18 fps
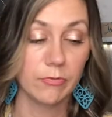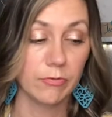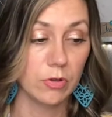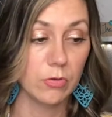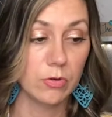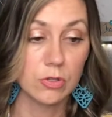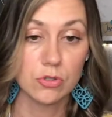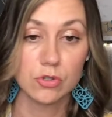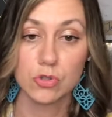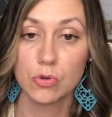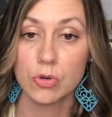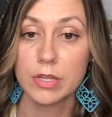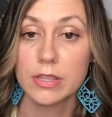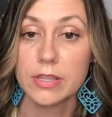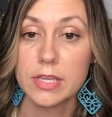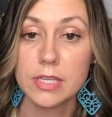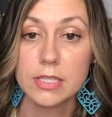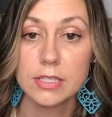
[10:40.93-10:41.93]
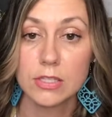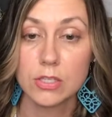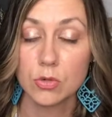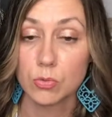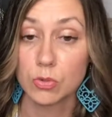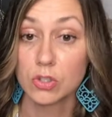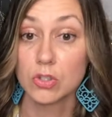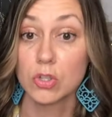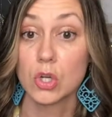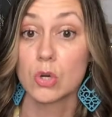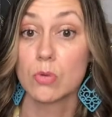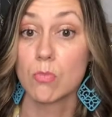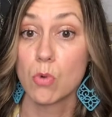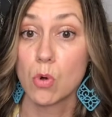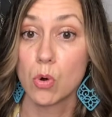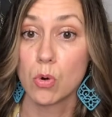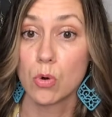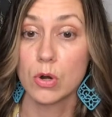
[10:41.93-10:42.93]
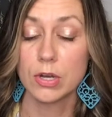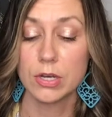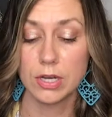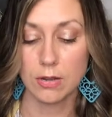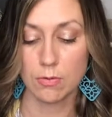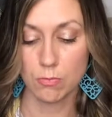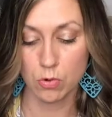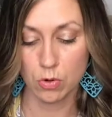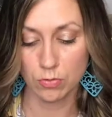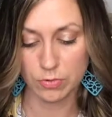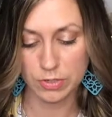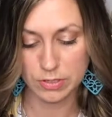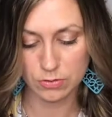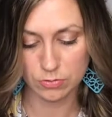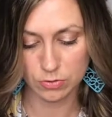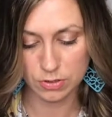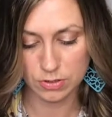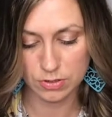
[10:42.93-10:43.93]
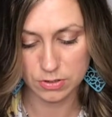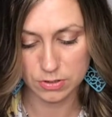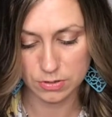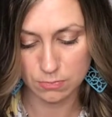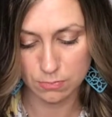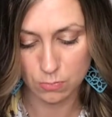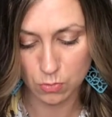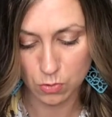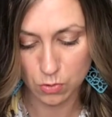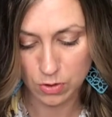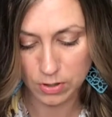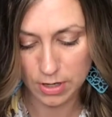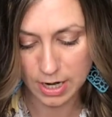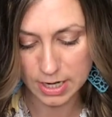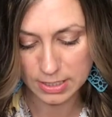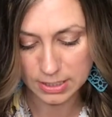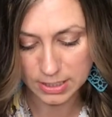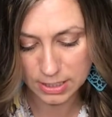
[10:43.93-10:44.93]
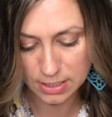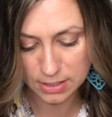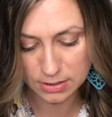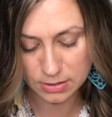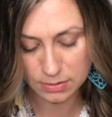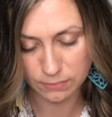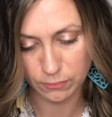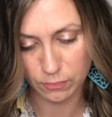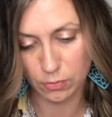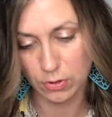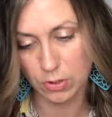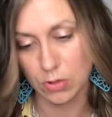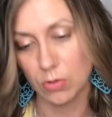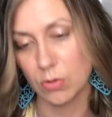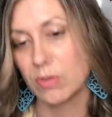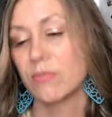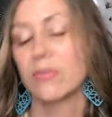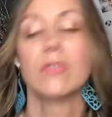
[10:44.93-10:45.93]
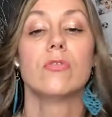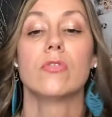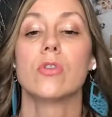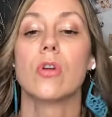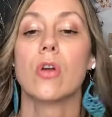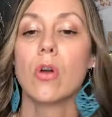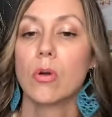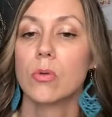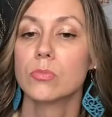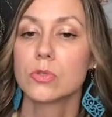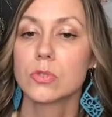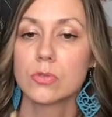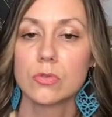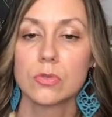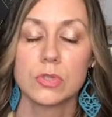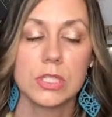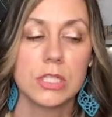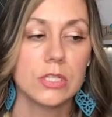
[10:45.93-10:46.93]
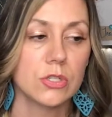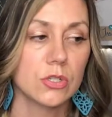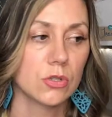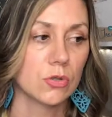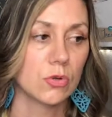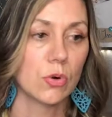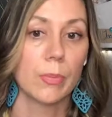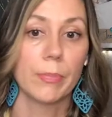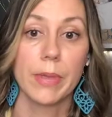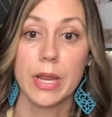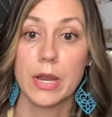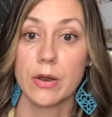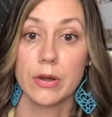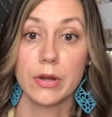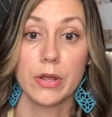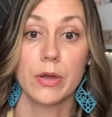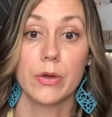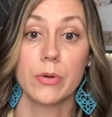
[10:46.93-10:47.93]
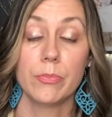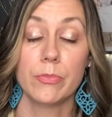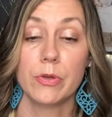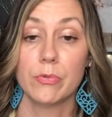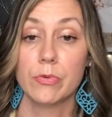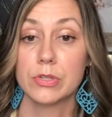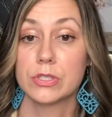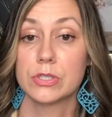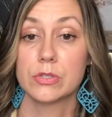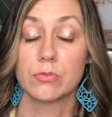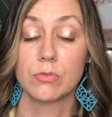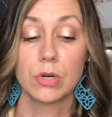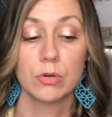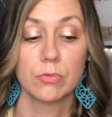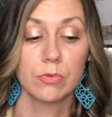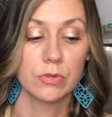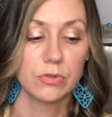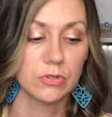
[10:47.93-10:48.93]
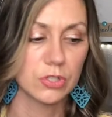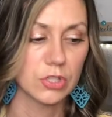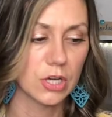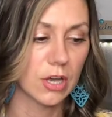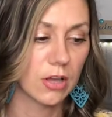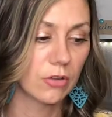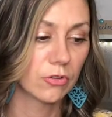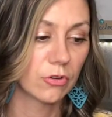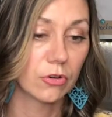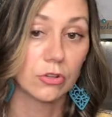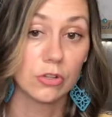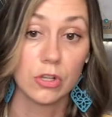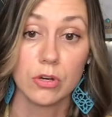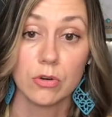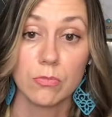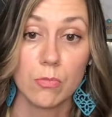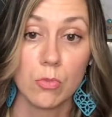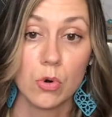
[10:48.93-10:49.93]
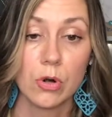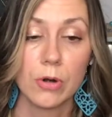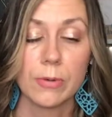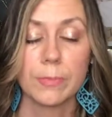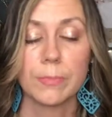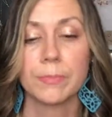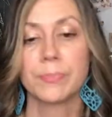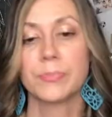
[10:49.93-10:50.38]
enjoy this and you want to learn more and get more resources and more ideas for, you know, even if you're a homeschool teacher or a parent at home that wants to work with your child or learn more,